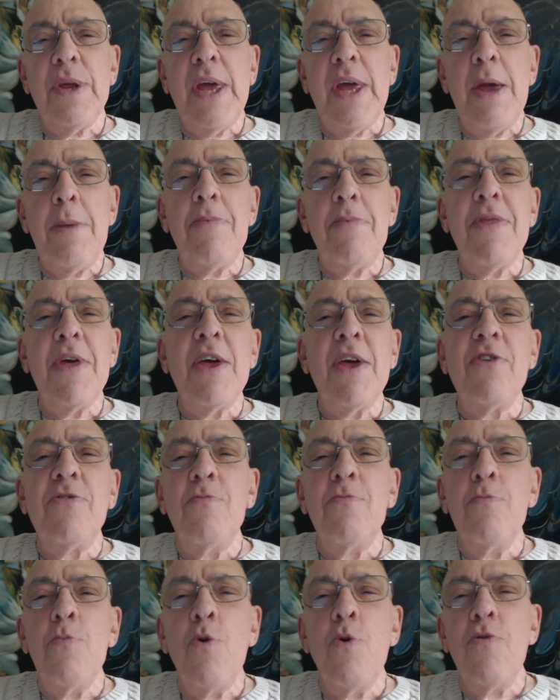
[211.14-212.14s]
to keep
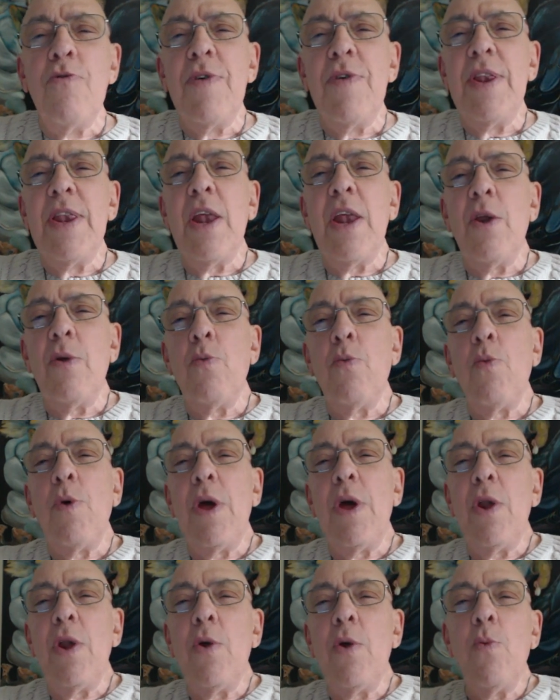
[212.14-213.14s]
things moving
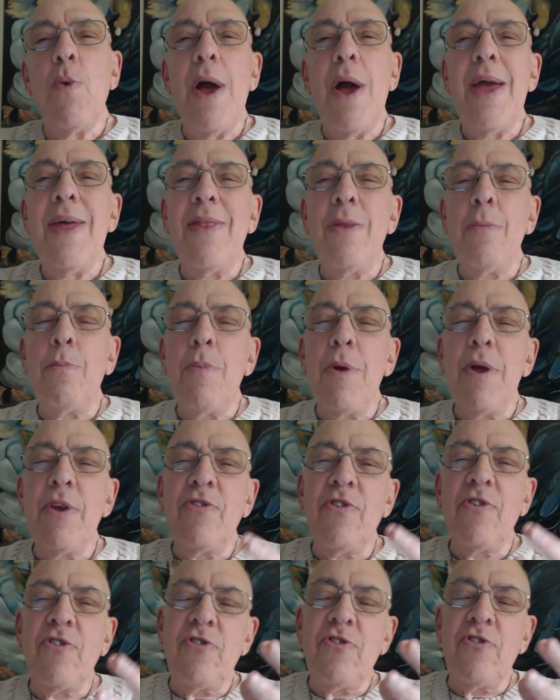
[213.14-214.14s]
in a way that
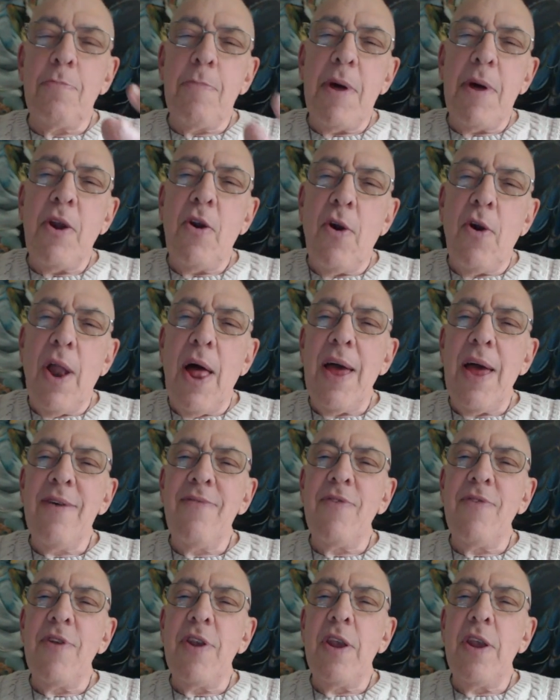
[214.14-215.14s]
brings us a better
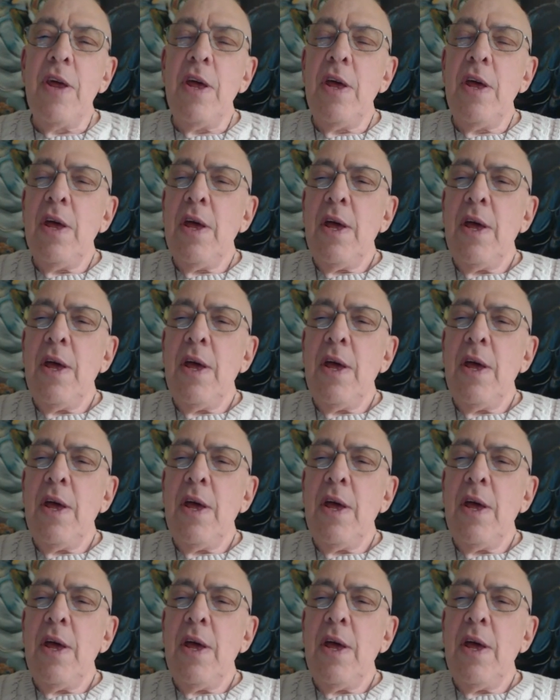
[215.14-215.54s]
life, and